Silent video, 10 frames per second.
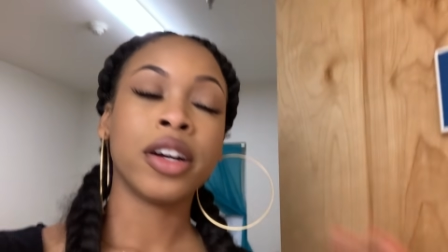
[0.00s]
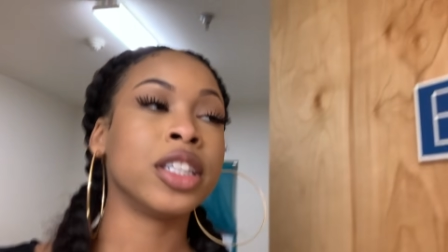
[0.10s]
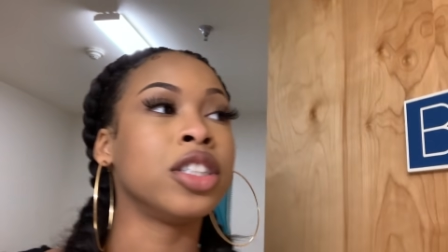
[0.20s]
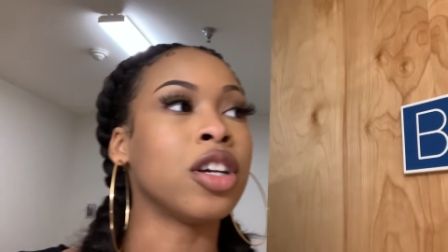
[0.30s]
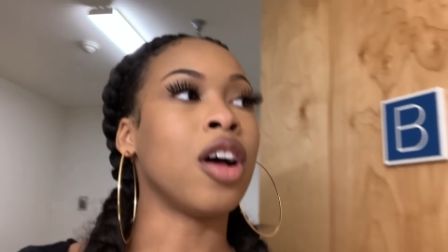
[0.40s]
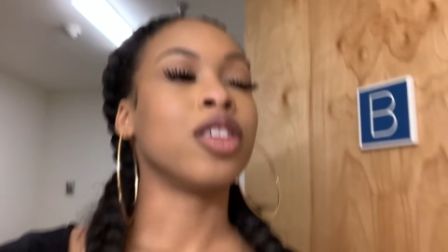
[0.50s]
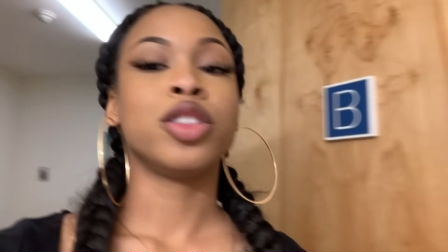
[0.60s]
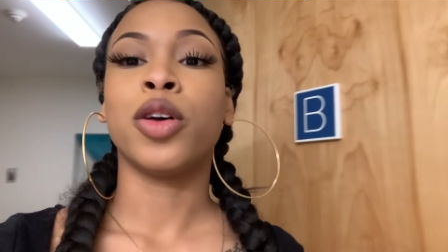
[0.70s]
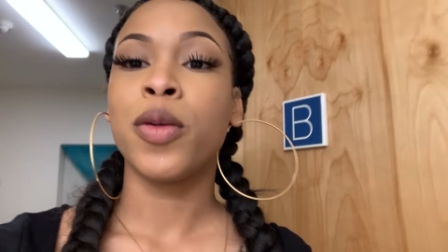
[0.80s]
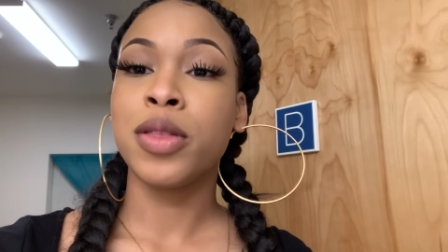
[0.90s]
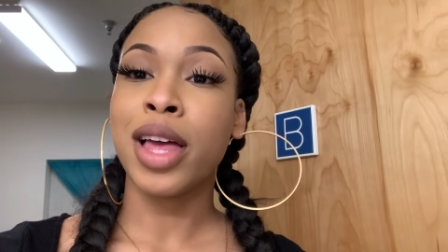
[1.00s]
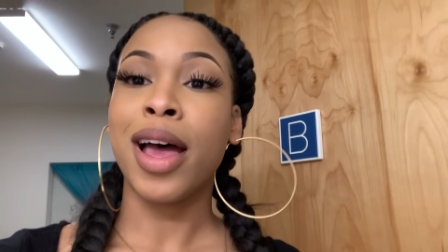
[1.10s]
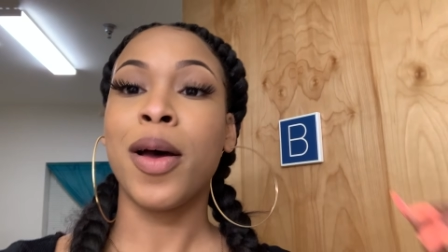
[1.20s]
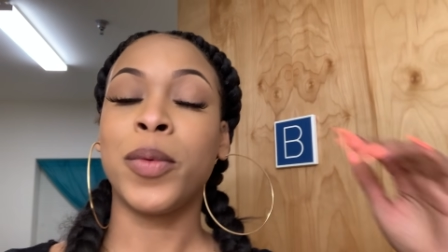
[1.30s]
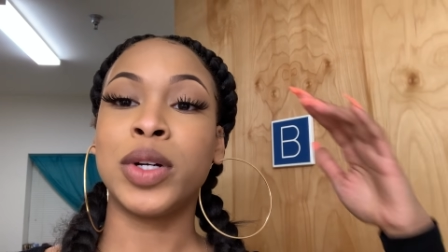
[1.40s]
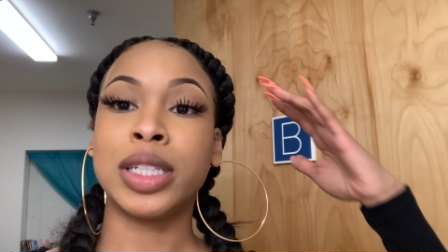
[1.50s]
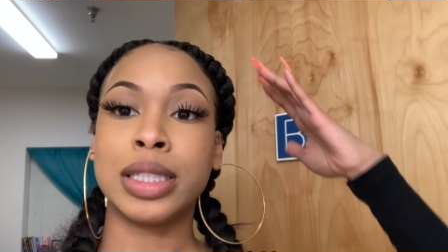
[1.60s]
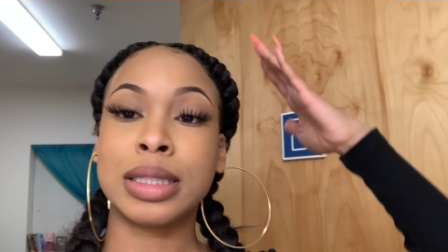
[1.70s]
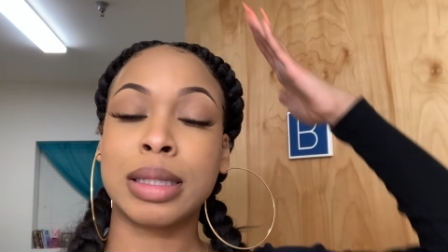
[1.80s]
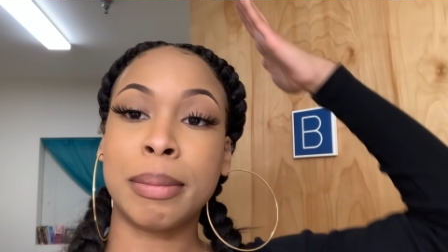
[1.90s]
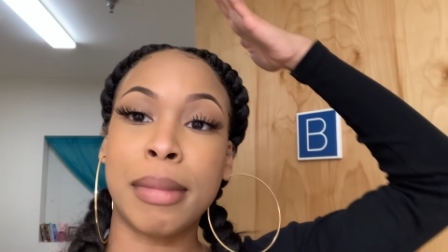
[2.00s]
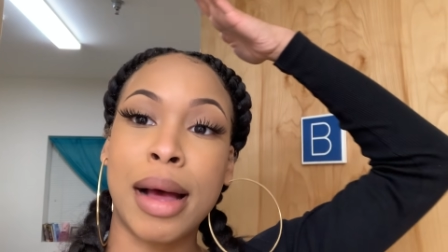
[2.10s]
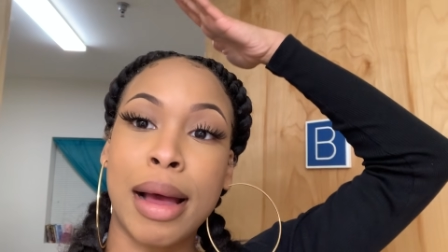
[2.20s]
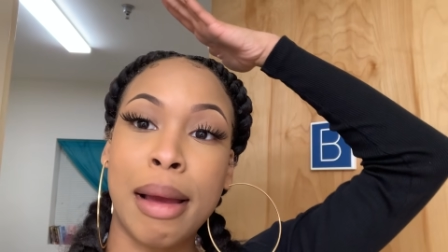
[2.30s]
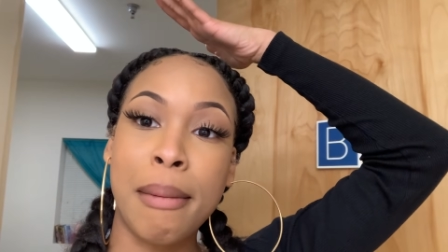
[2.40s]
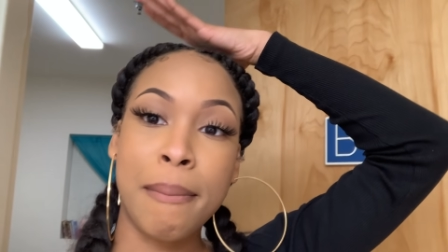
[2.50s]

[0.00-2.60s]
right y'all so that was my